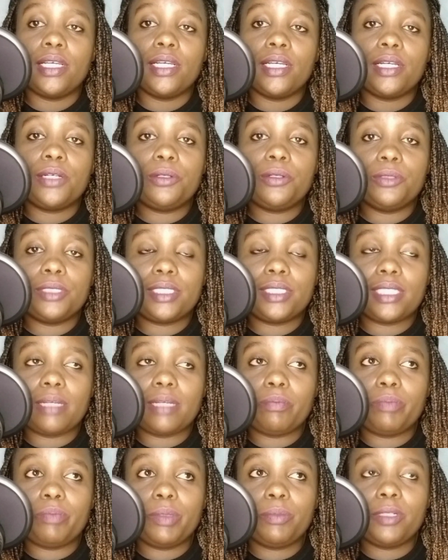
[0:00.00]
Because
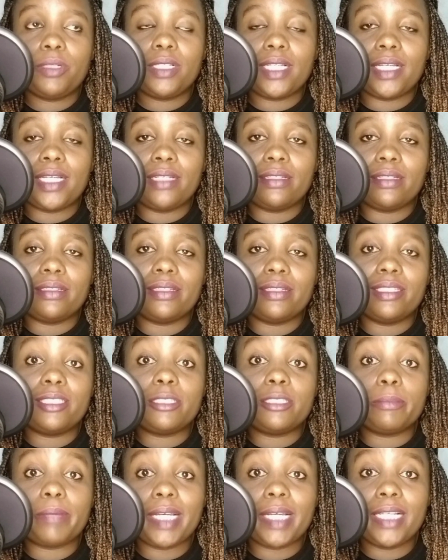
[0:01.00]
some people, like, they
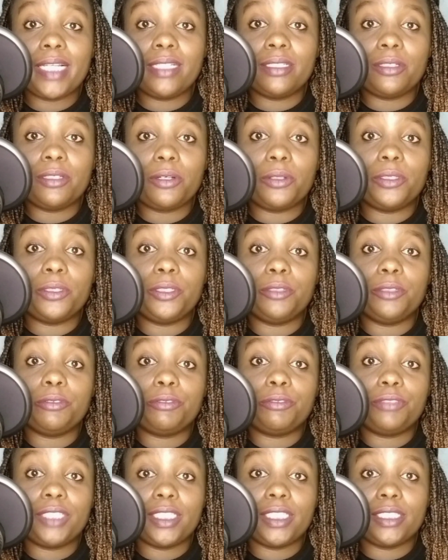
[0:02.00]
smile on your
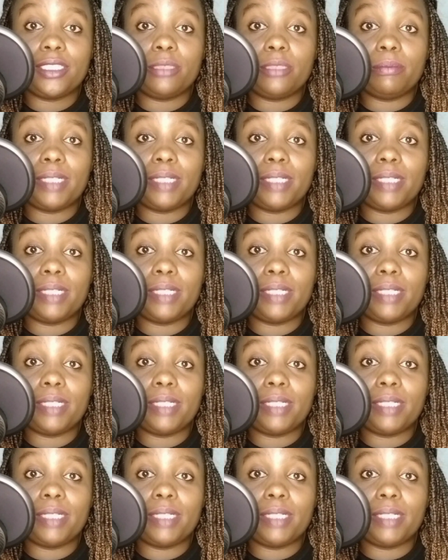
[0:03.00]
face,